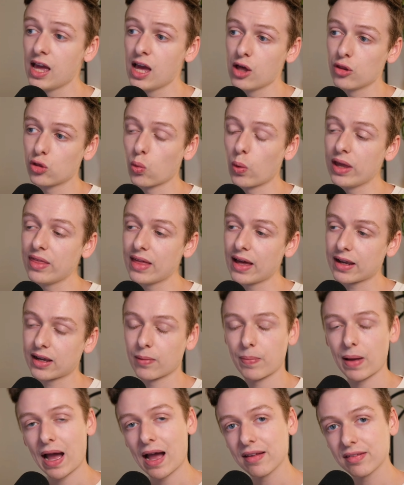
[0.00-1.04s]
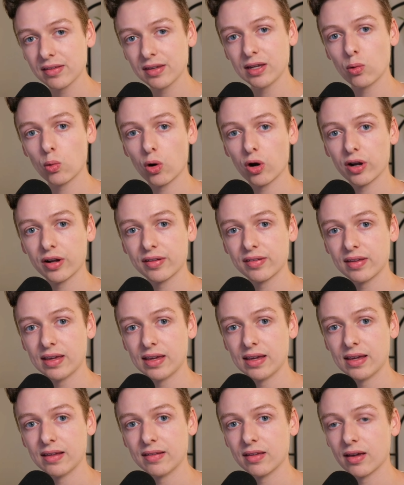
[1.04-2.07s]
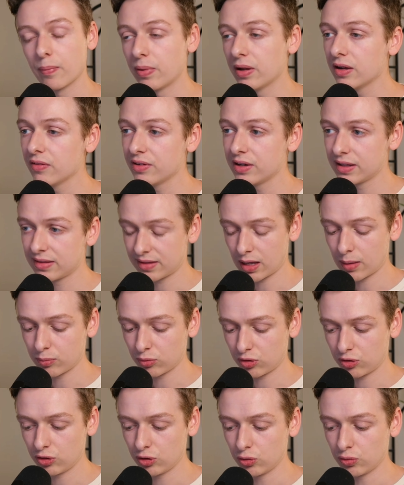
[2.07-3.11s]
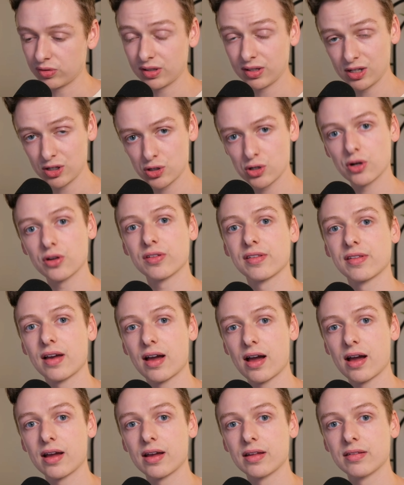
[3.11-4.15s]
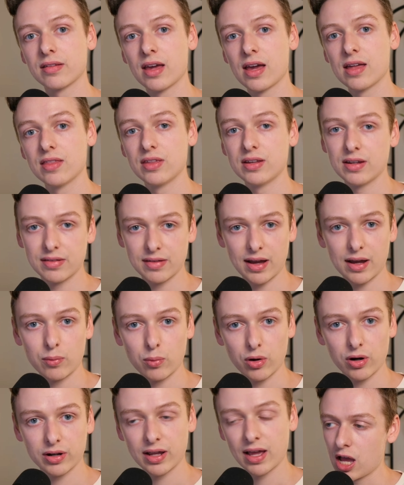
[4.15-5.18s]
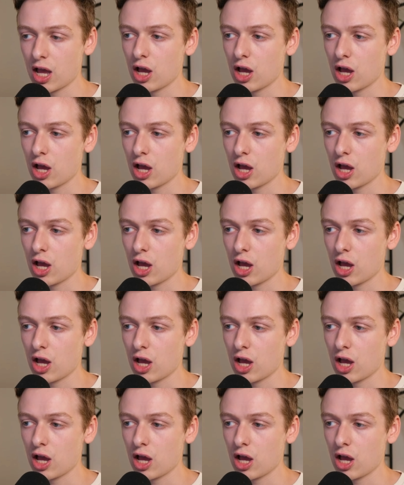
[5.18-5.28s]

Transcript: The way that capacity works is a bit of an attempt to t-shirt size the design work.